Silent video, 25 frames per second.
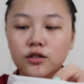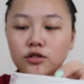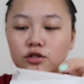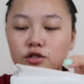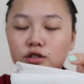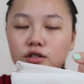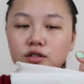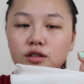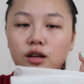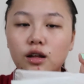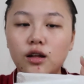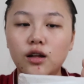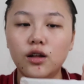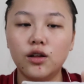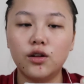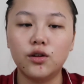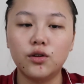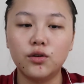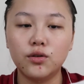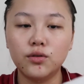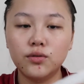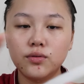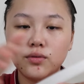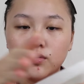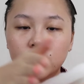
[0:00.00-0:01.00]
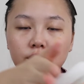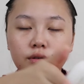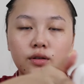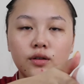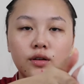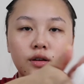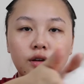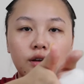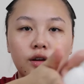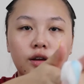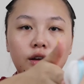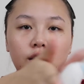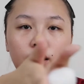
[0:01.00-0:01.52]
just a little,
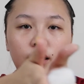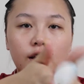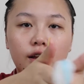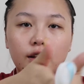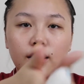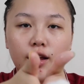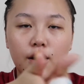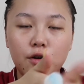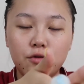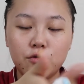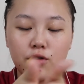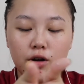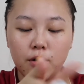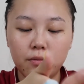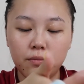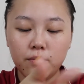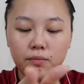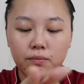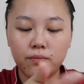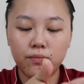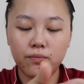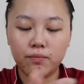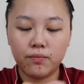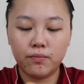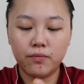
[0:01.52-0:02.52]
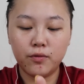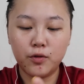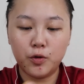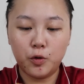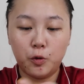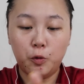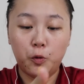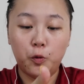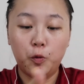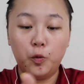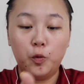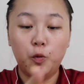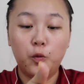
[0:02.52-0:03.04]
and I rub.
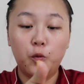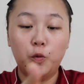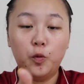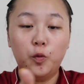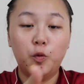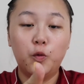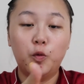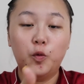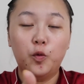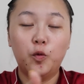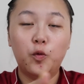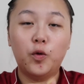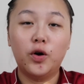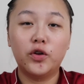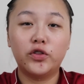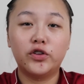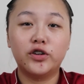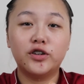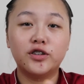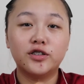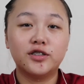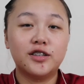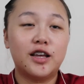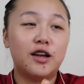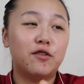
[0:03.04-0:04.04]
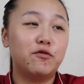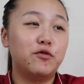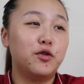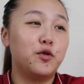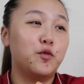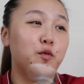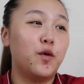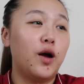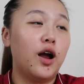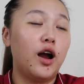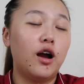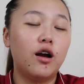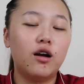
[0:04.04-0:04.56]
Water is
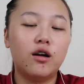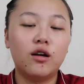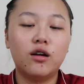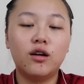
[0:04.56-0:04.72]
everywhere.